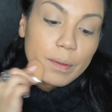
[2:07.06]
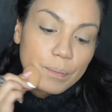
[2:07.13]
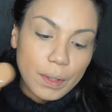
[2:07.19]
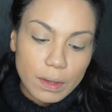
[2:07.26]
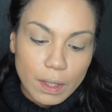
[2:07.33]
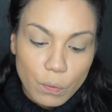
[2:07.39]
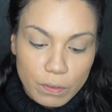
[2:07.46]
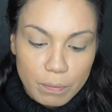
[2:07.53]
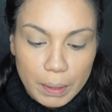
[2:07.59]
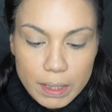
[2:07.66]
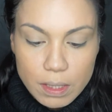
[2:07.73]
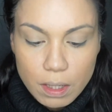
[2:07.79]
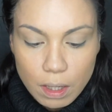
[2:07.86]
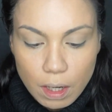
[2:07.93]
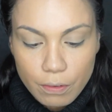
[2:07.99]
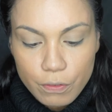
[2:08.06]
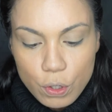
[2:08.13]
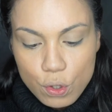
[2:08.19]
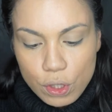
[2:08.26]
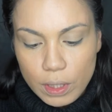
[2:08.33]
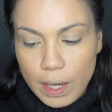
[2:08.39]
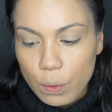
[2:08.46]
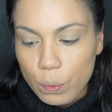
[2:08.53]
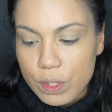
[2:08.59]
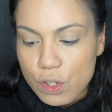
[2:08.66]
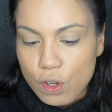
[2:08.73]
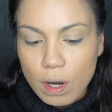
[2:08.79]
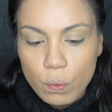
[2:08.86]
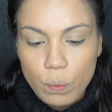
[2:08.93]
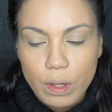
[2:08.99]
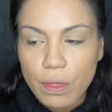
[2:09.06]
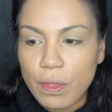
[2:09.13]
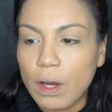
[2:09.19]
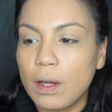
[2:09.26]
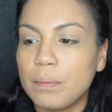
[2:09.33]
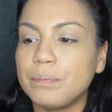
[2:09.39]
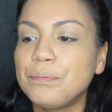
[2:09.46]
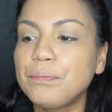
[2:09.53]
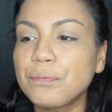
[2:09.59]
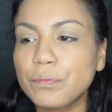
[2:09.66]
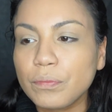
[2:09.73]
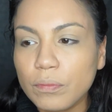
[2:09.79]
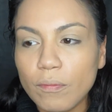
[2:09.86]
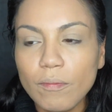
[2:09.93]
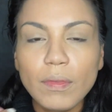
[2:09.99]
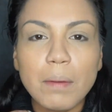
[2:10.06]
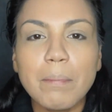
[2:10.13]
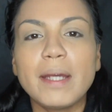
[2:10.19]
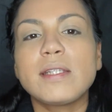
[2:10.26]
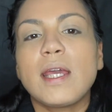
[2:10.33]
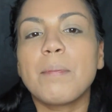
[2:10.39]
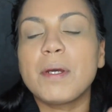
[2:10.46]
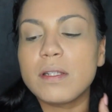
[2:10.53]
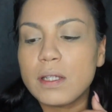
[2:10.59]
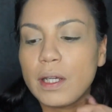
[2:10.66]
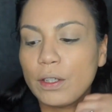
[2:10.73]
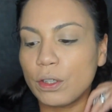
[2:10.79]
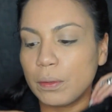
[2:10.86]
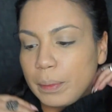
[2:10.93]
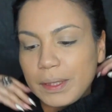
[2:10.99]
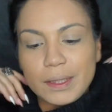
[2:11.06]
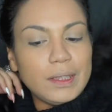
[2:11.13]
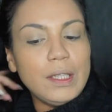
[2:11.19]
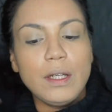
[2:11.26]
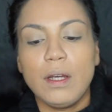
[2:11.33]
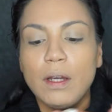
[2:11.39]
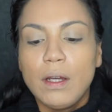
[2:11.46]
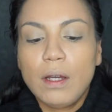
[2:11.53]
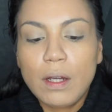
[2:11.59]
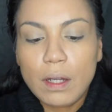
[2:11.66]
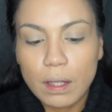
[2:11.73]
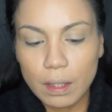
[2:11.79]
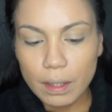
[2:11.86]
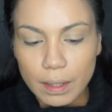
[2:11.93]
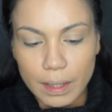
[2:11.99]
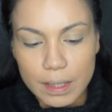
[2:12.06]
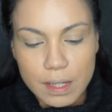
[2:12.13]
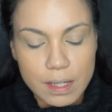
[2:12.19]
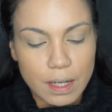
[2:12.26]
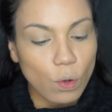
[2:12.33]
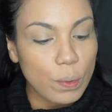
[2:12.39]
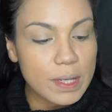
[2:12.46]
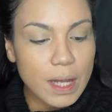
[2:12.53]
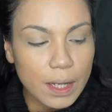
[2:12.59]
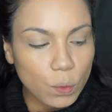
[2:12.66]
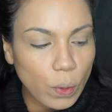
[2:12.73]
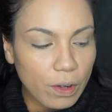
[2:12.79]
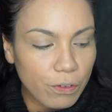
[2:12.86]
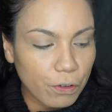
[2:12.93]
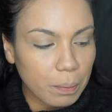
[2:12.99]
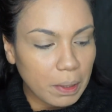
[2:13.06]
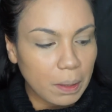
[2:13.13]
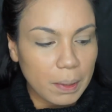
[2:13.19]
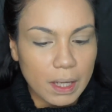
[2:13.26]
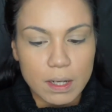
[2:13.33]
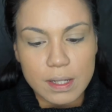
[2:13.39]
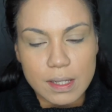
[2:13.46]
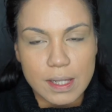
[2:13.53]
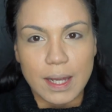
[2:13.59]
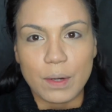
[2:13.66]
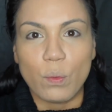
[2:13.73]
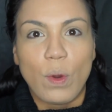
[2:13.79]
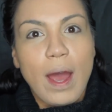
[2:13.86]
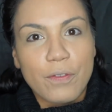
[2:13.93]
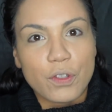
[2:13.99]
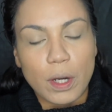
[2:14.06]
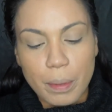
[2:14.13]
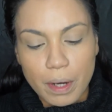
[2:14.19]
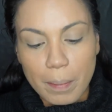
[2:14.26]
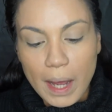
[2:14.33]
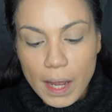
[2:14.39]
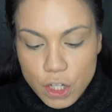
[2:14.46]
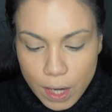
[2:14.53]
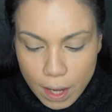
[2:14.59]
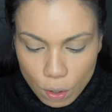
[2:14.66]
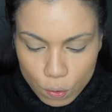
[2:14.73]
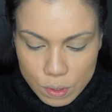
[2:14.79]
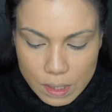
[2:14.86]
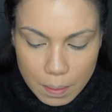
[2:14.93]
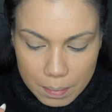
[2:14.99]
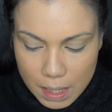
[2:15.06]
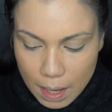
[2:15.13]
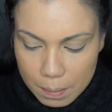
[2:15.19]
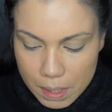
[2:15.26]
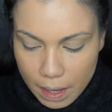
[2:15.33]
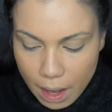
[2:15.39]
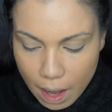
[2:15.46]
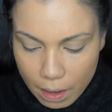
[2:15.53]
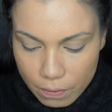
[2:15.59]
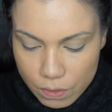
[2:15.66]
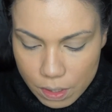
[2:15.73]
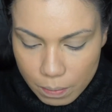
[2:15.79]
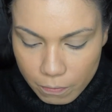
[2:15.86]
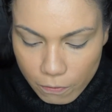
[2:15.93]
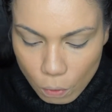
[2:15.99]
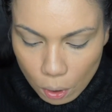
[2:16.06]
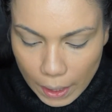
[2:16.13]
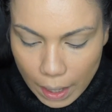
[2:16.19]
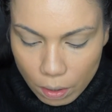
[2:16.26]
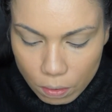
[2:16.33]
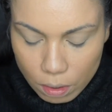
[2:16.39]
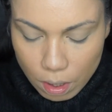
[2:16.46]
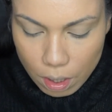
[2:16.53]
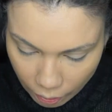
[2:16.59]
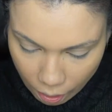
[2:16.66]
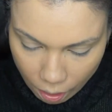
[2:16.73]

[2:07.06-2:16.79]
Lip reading: I think we've blended enough. Usually I would start with my tape concealer, but it doesn't always end well for me because then after I put on my eyeshadow, sometimes I have some fallout.